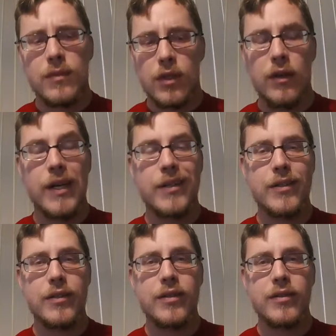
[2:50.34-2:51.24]

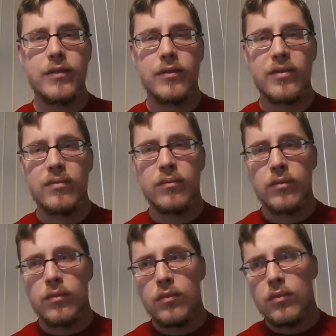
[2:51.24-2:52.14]
elections,
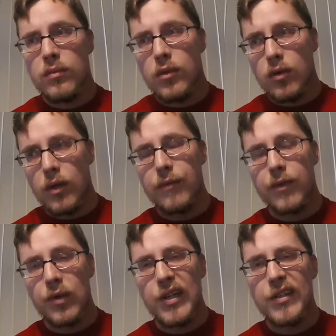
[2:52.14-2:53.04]

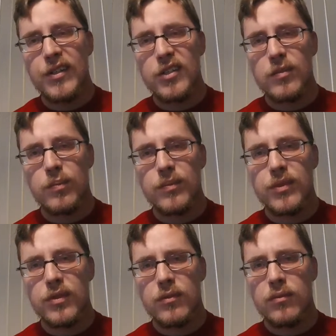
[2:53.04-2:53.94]

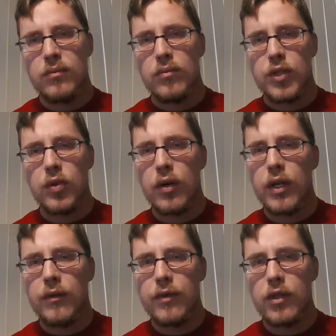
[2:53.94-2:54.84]
referendums.
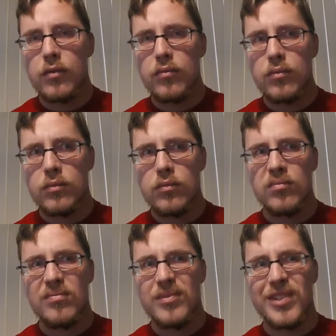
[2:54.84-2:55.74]
Majority of them
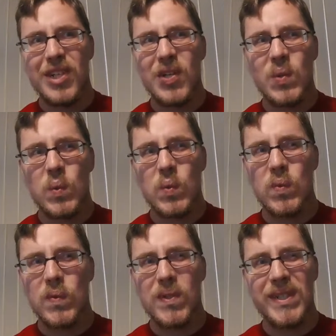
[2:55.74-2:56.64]
don't
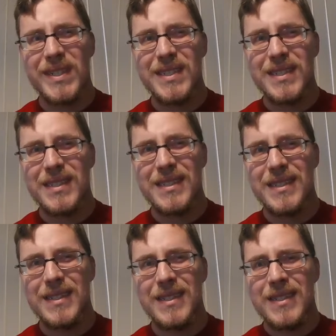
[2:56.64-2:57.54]

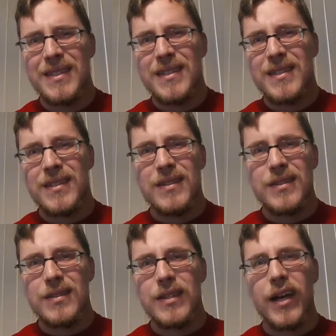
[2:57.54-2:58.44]
really
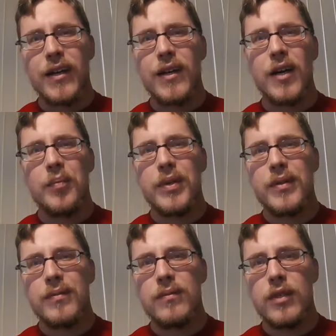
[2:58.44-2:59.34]
stack up
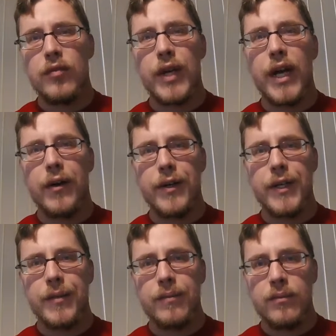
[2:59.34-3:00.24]
in
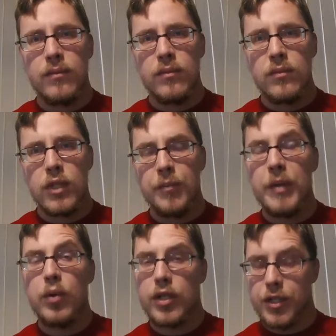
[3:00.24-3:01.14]
reality. The
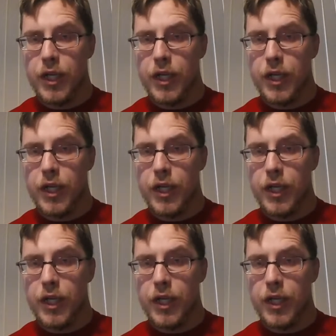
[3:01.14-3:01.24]
people can